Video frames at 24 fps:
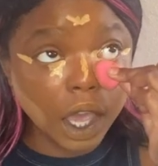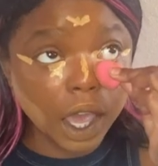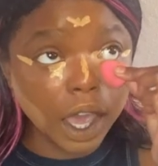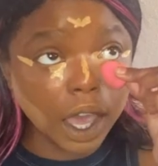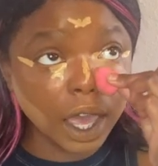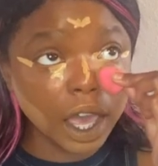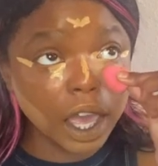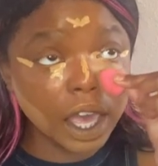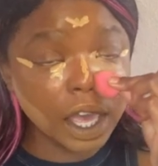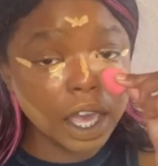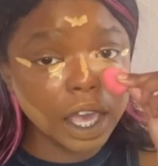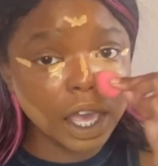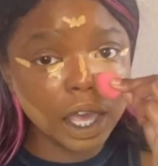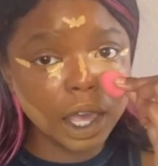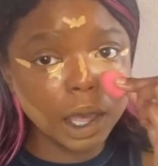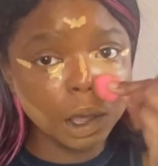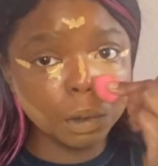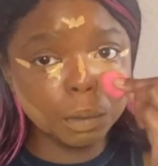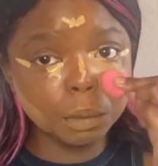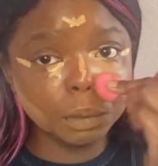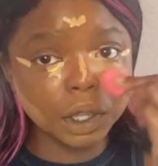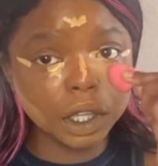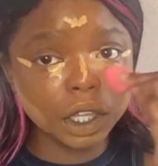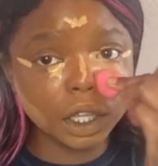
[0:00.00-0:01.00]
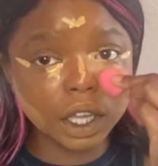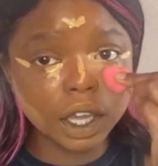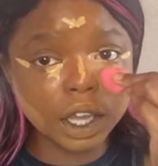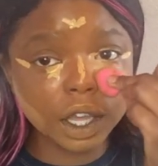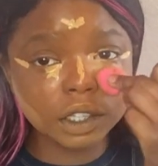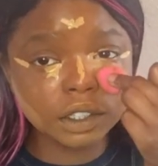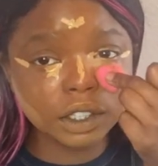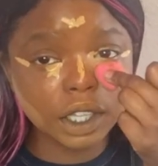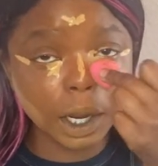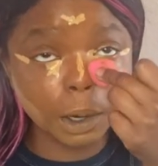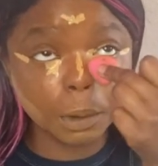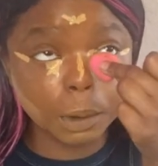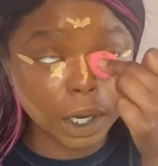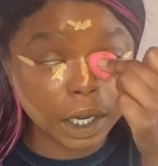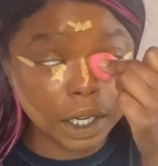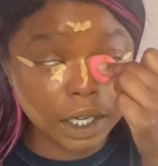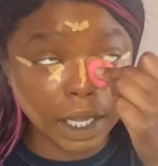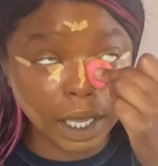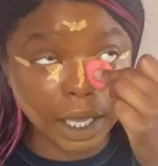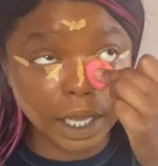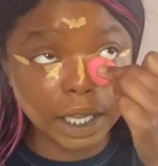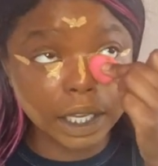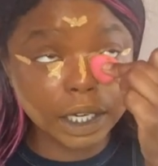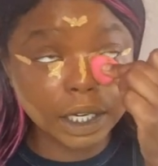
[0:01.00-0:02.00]
And because they were
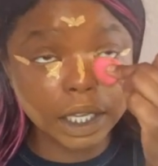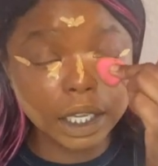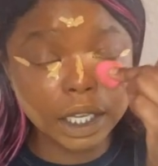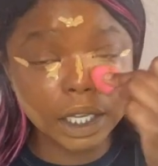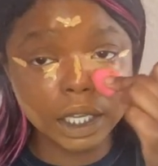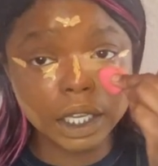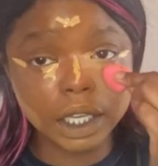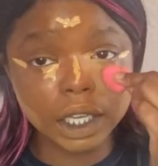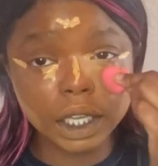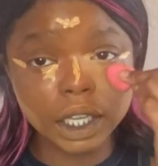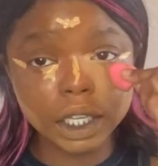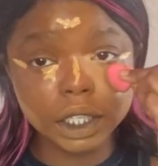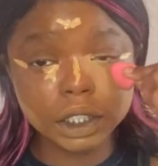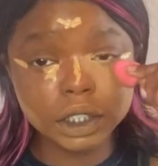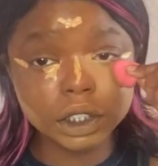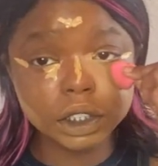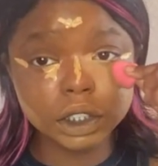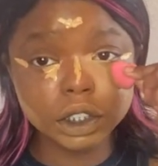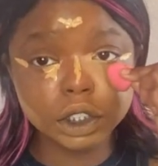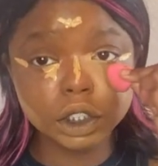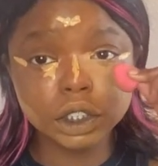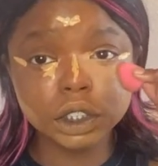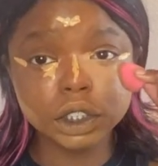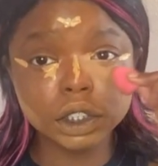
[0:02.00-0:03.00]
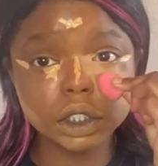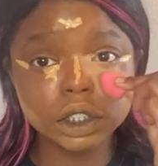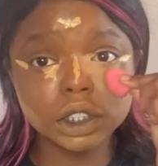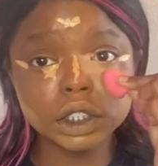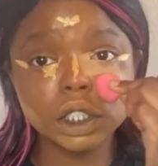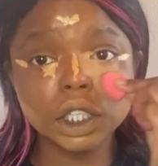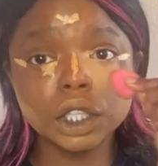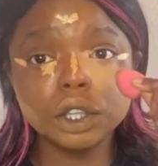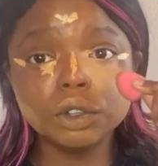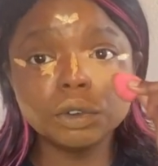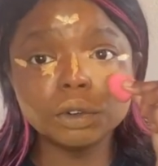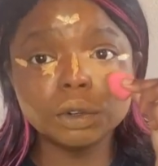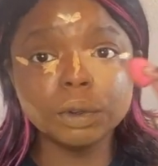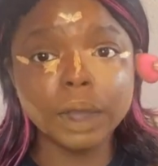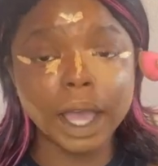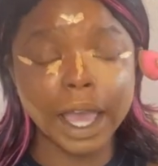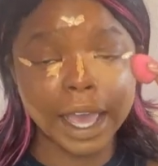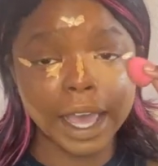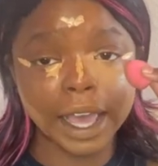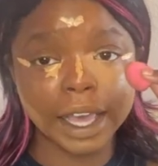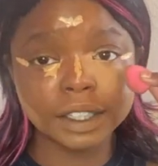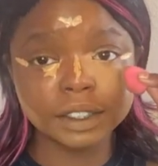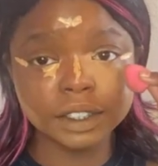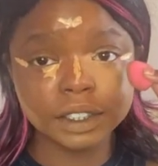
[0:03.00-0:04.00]
dating, she threw
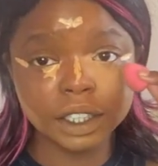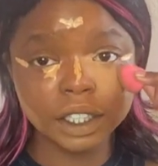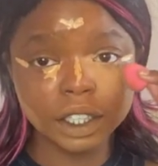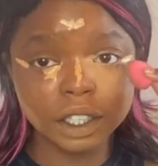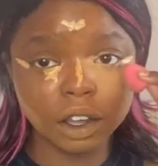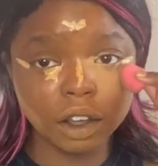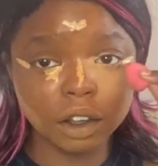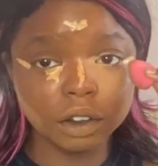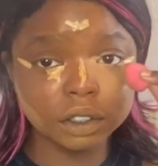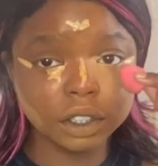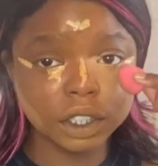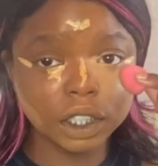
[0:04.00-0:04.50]
acid on